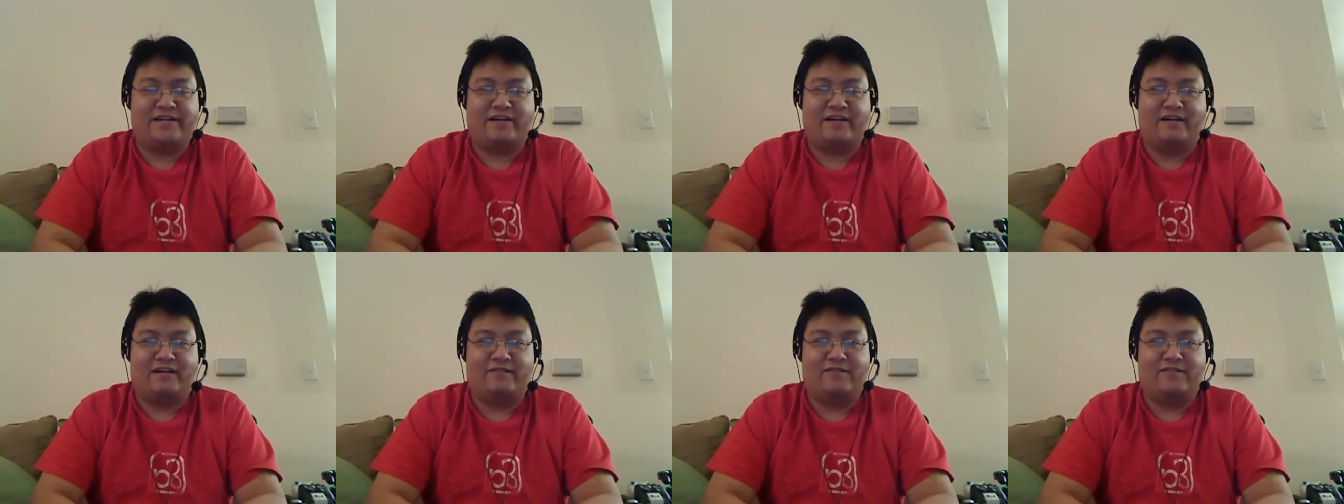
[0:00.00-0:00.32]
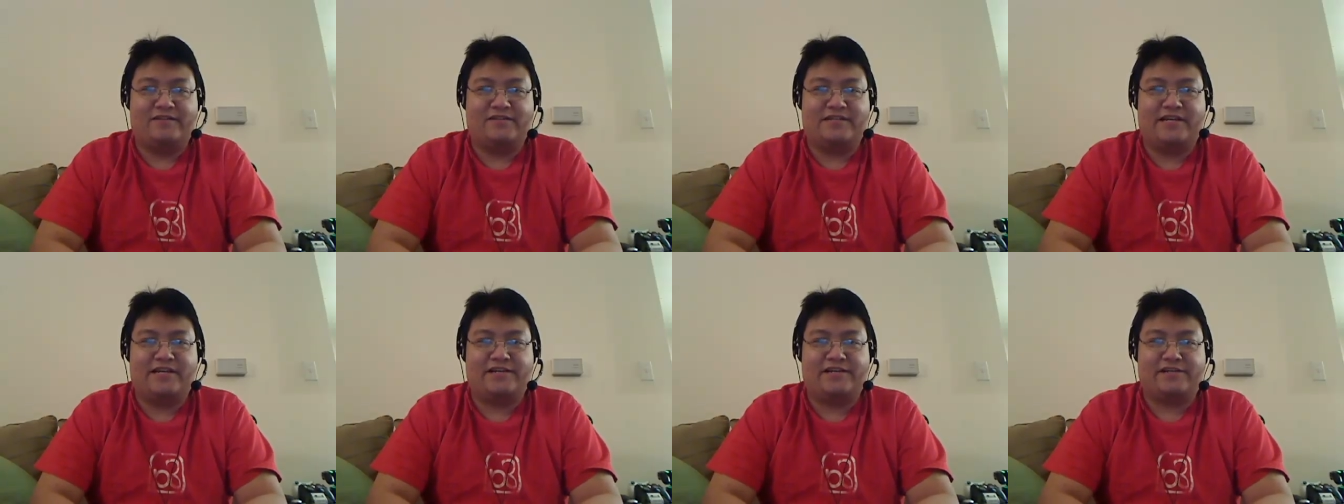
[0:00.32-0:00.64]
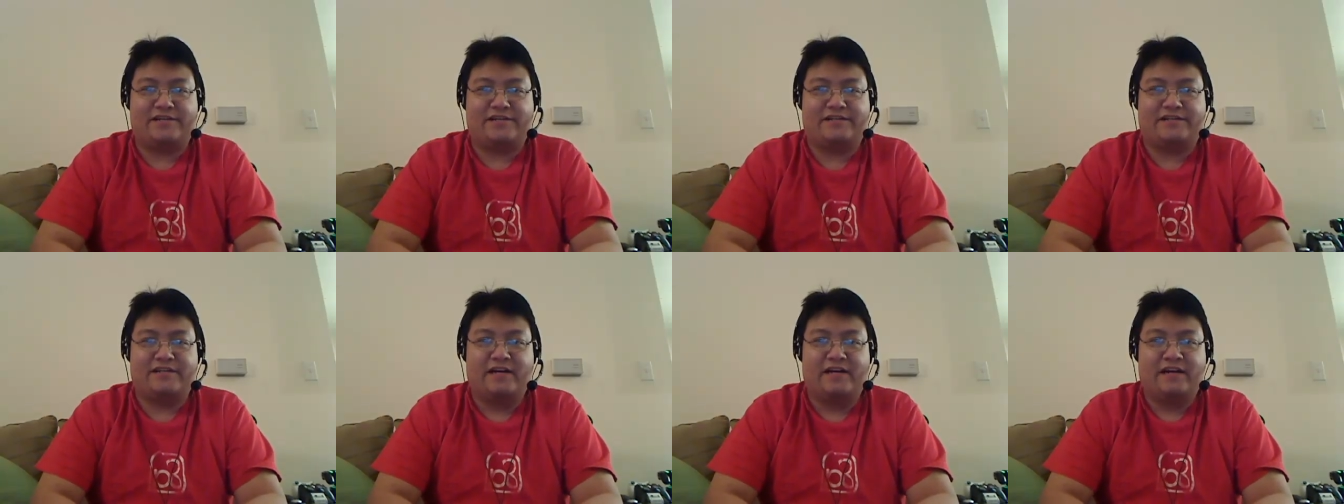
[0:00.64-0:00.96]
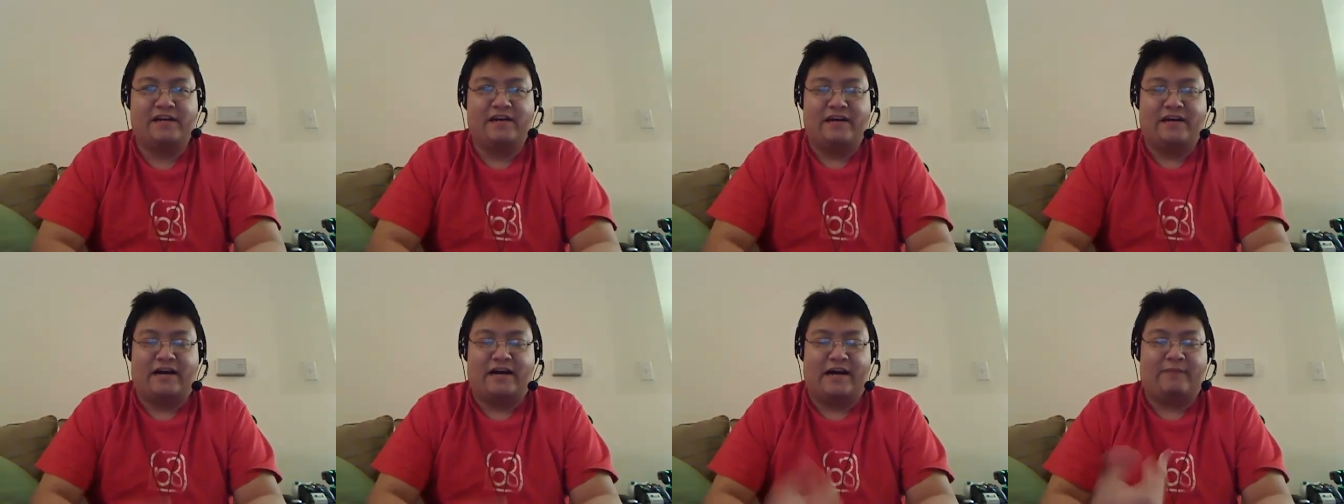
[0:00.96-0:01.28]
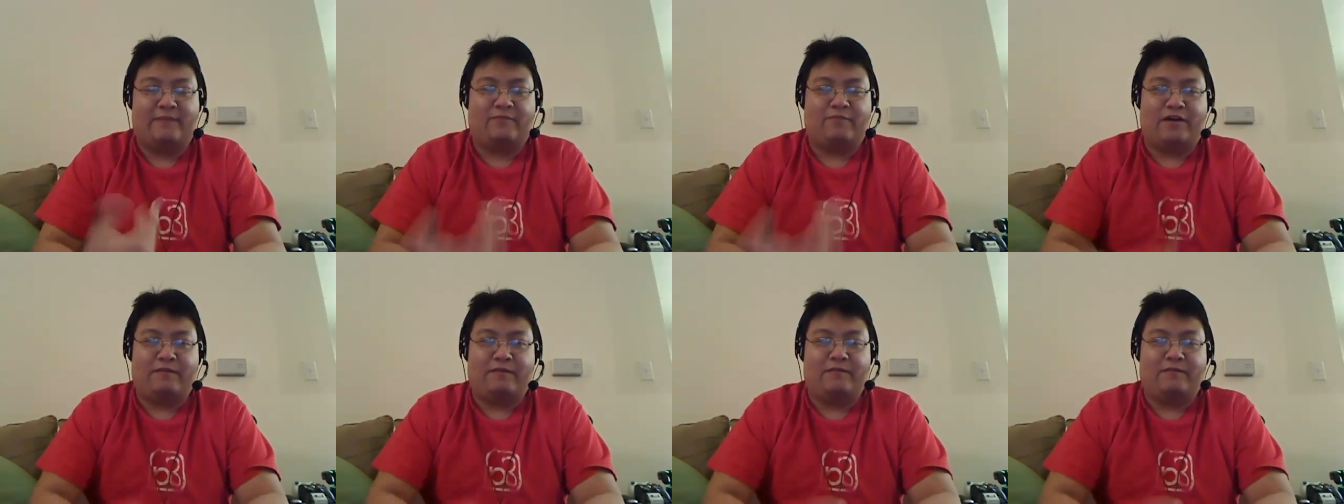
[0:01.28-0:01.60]
conversations. I
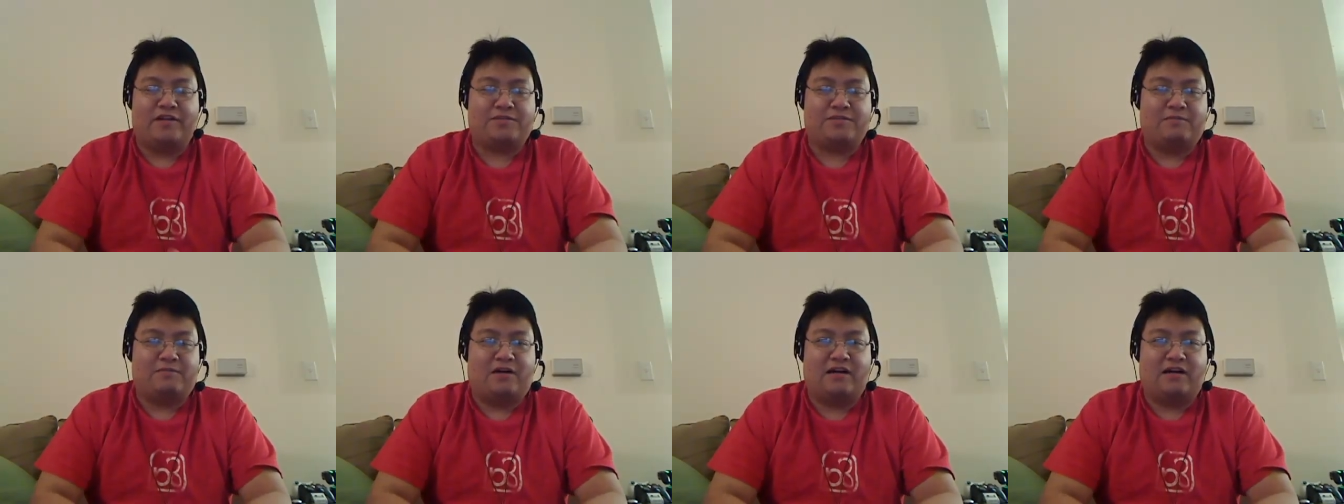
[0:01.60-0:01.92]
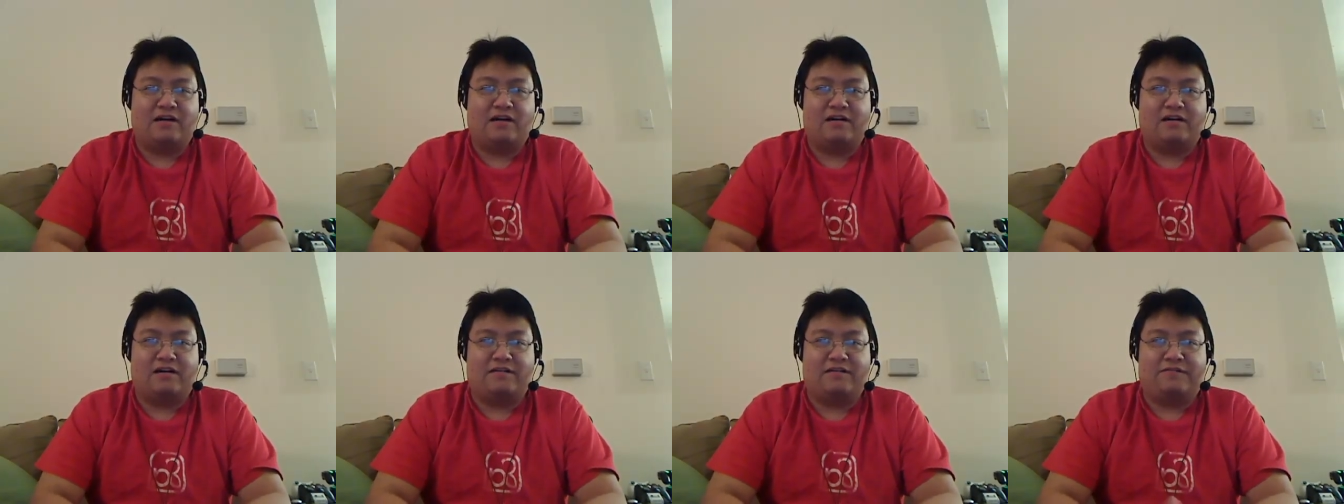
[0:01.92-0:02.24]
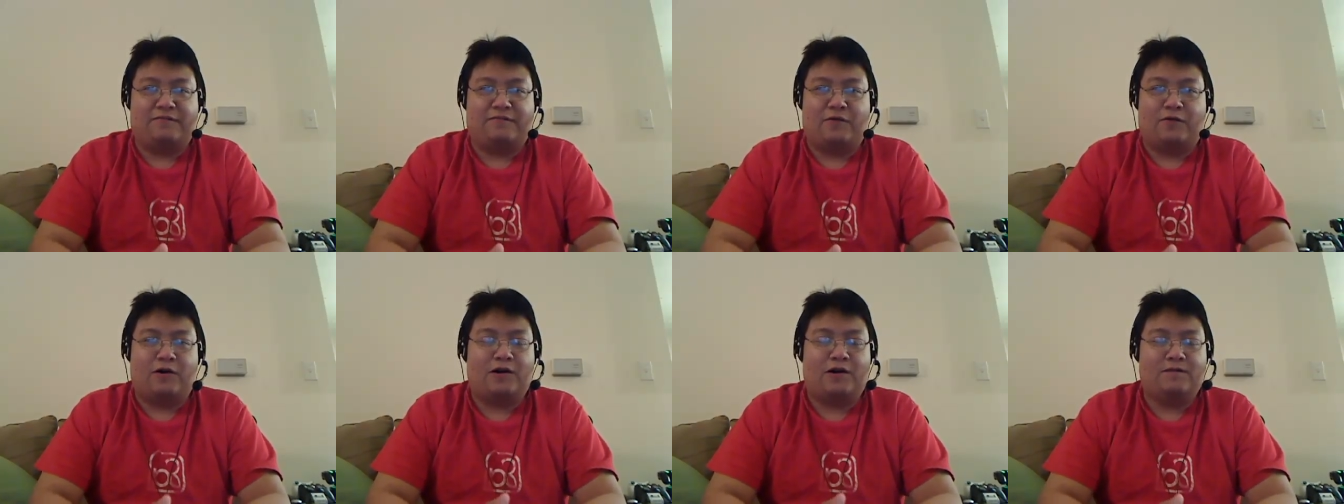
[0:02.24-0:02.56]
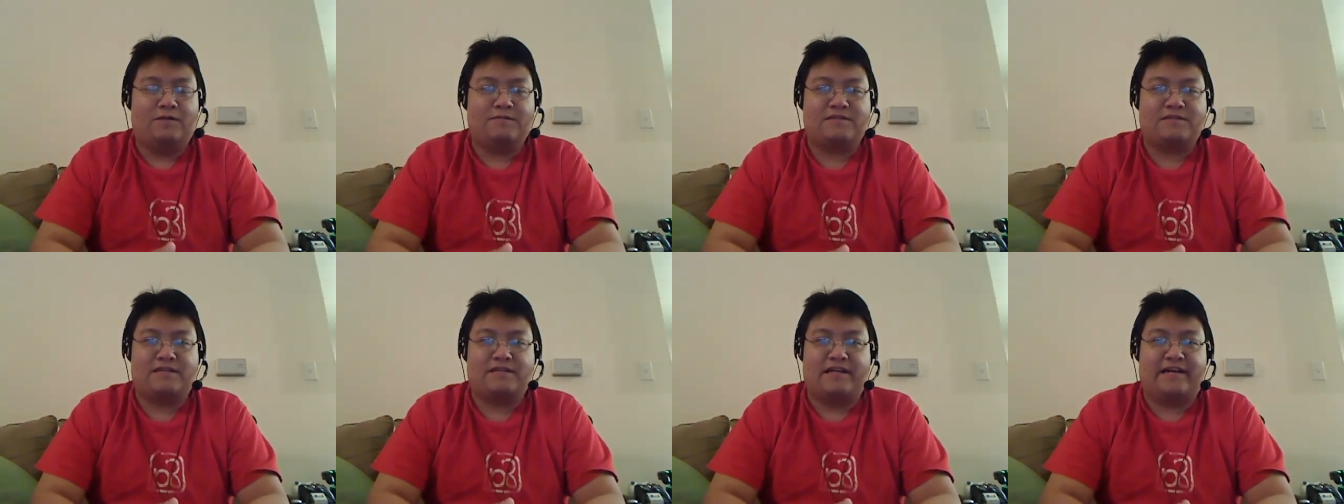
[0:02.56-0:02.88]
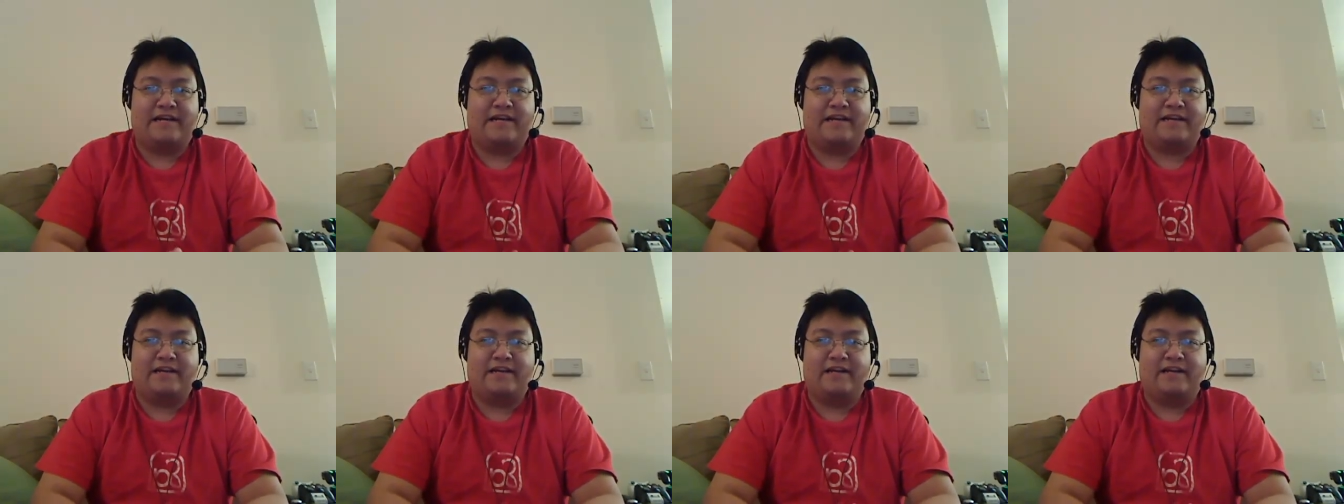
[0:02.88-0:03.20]
pretty much monitor the forums,
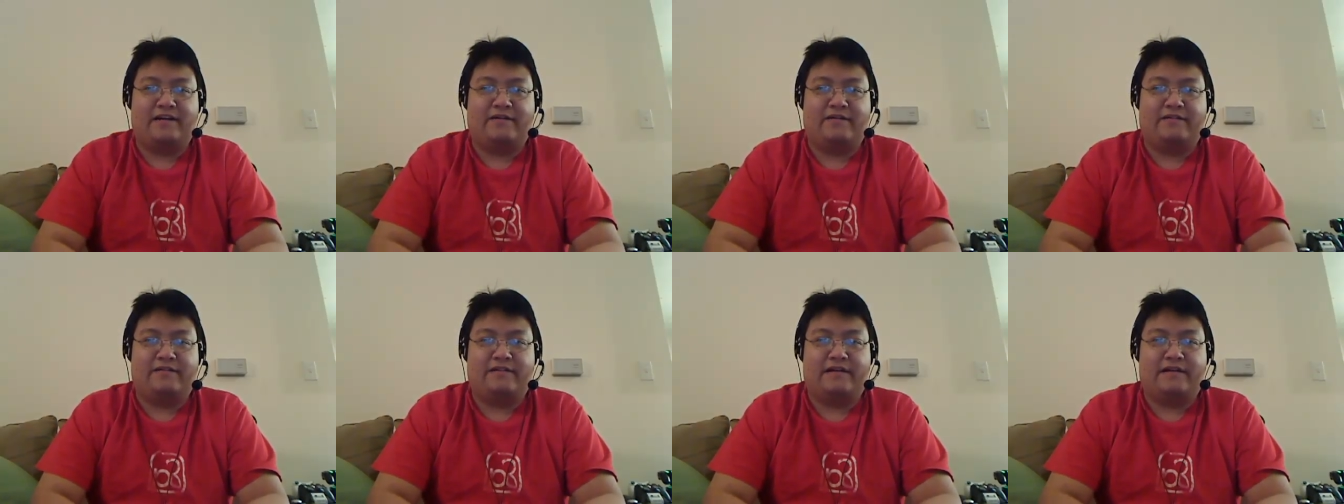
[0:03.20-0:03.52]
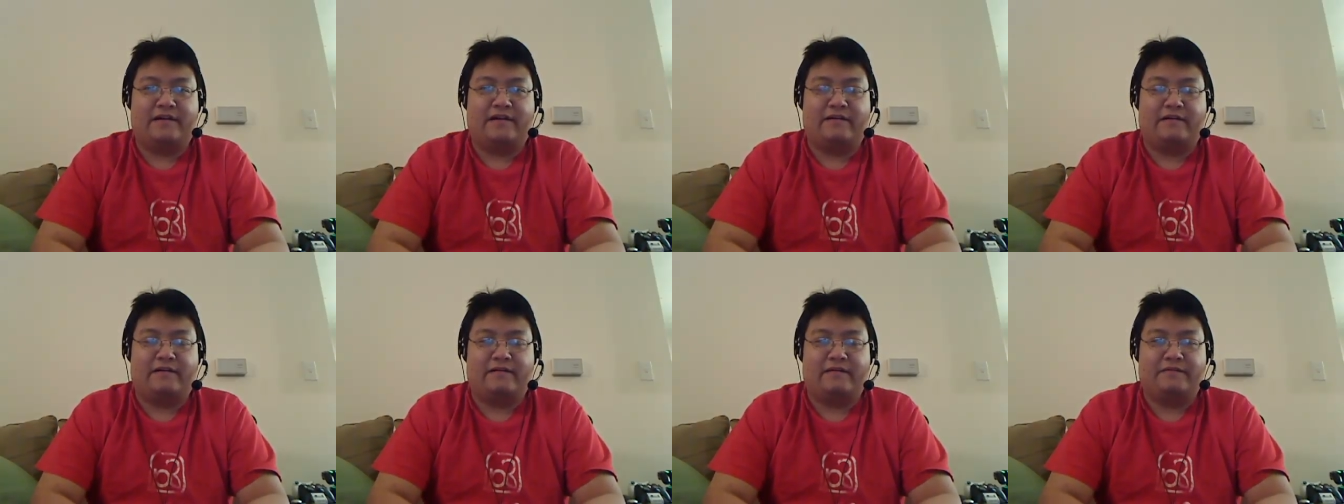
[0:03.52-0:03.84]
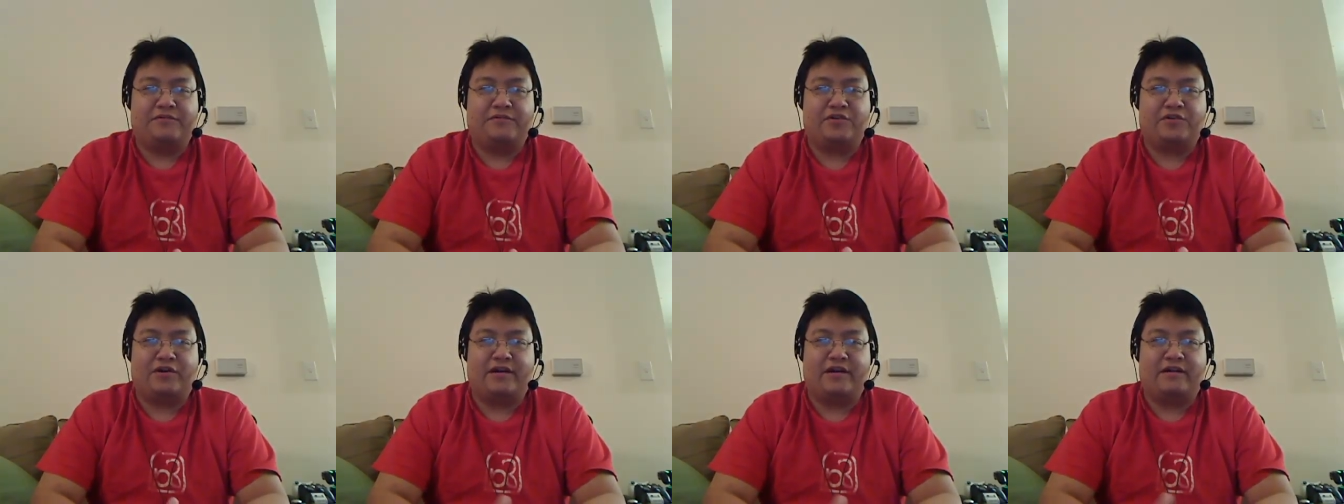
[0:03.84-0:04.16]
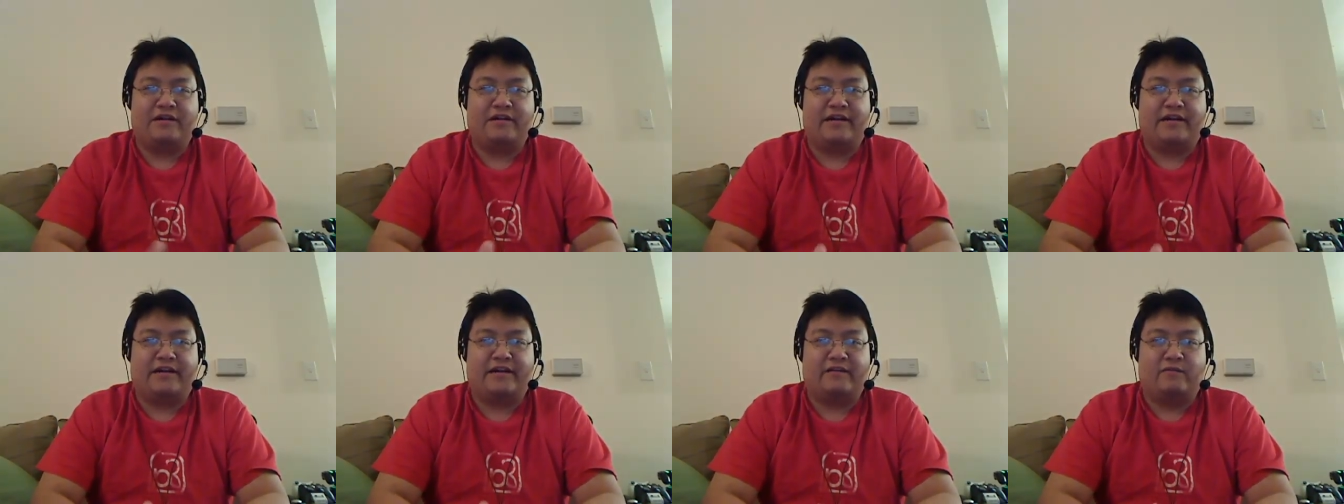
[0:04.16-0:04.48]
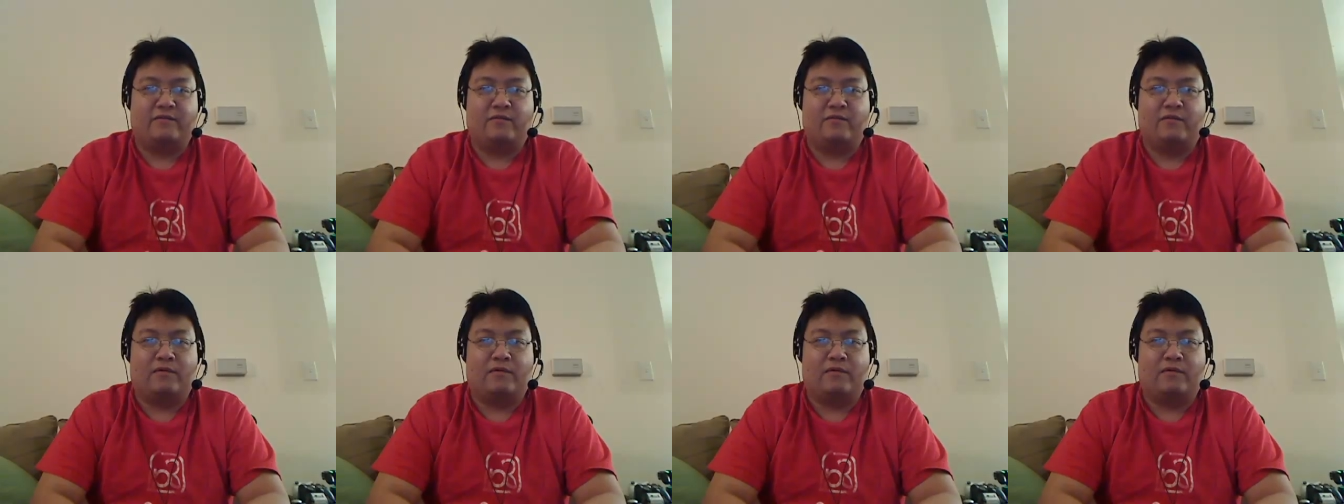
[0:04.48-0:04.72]
like you know, like during like